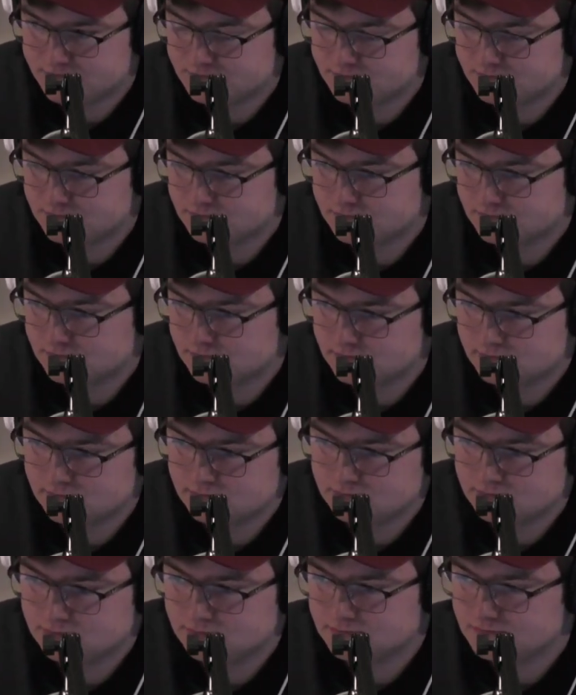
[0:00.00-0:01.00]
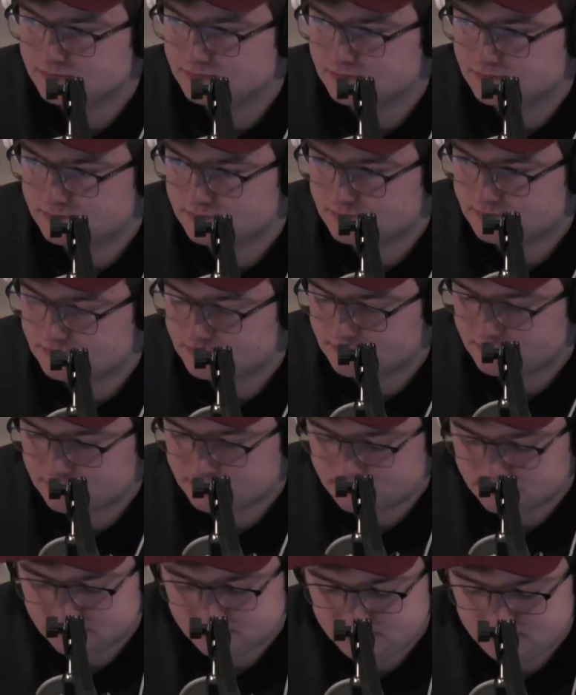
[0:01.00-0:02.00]
out for a second. Yeah,
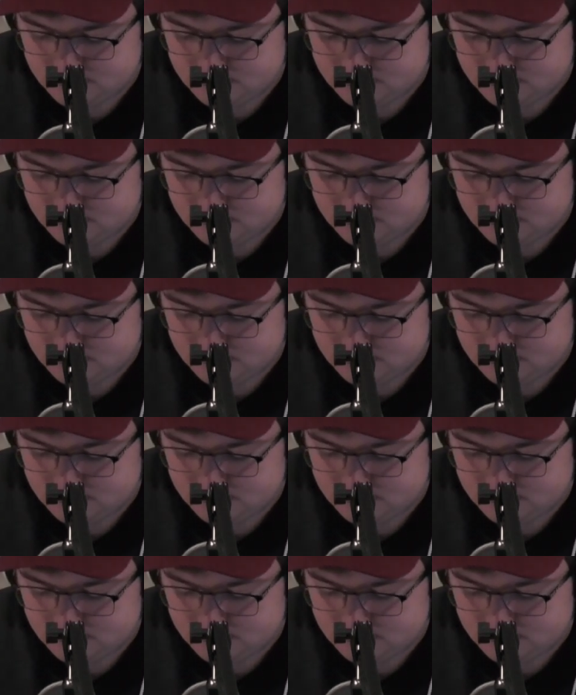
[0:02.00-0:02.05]
that's kind